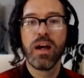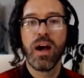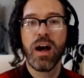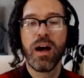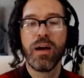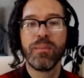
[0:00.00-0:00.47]

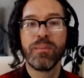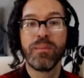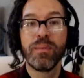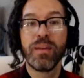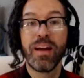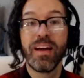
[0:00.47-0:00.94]
Um,
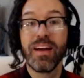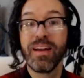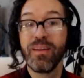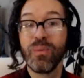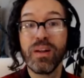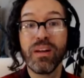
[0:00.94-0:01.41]

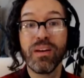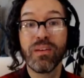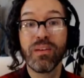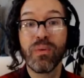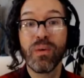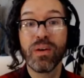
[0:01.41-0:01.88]
and I look
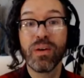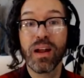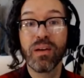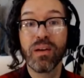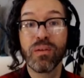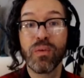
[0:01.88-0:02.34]

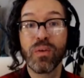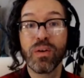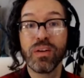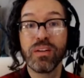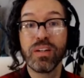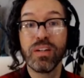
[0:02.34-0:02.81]

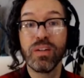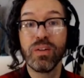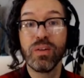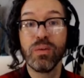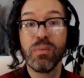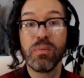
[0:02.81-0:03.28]
forward
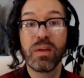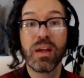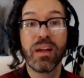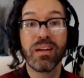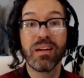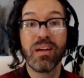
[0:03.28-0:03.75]
to
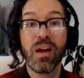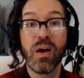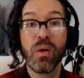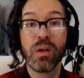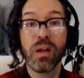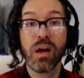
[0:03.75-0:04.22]
getting to
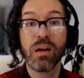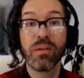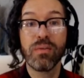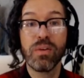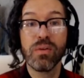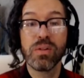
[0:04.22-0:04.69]
know a lot
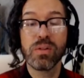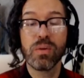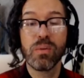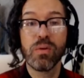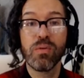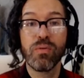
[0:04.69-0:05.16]
of you as we
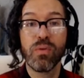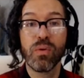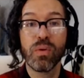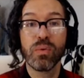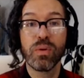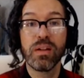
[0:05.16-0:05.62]
move
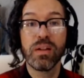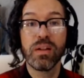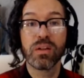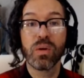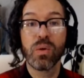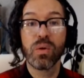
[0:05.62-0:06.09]
forward with
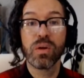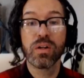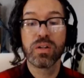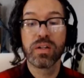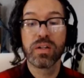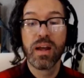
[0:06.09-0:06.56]
this
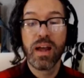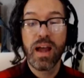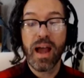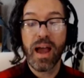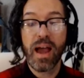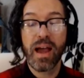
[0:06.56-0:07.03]
course.
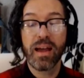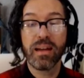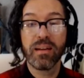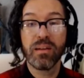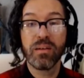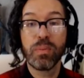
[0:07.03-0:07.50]

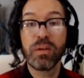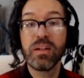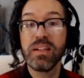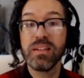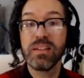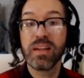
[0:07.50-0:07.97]
And
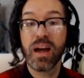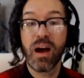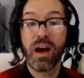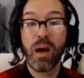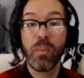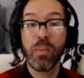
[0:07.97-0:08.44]
please, yeah,
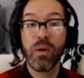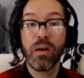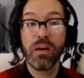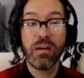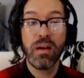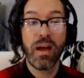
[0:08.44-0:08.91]
hop
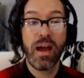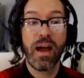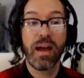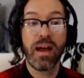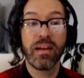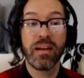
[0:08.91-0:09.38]
on.
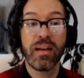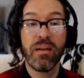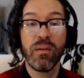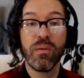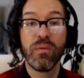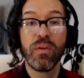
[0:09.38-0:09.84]
And
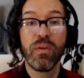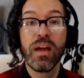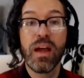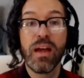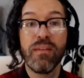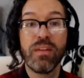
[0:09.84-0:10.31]
if
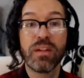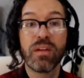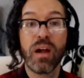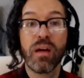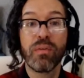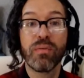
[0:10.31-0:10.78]
it's
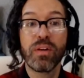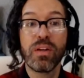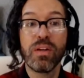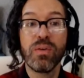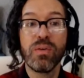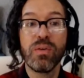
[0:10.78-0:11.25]
not for
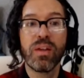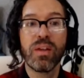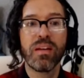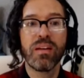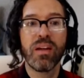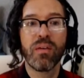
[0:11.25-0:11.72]
you,
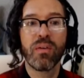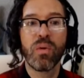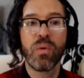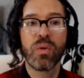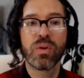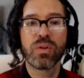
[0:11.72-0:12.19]
then of
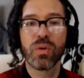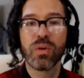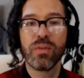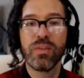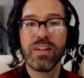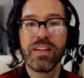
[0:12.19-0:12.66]
course,
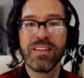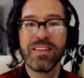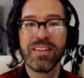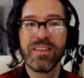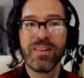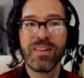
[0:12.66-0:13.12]
or if it
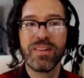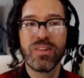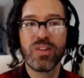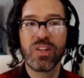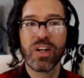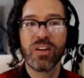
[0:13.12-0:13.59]
is, even
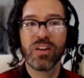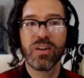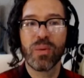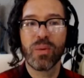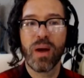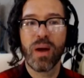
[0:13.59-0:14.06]
share it
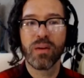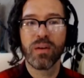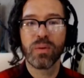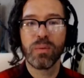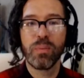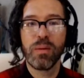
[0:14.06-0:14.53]

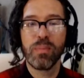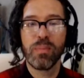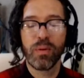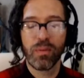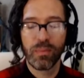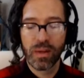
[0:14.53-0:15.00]
around with
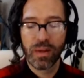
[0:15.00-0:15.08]
people.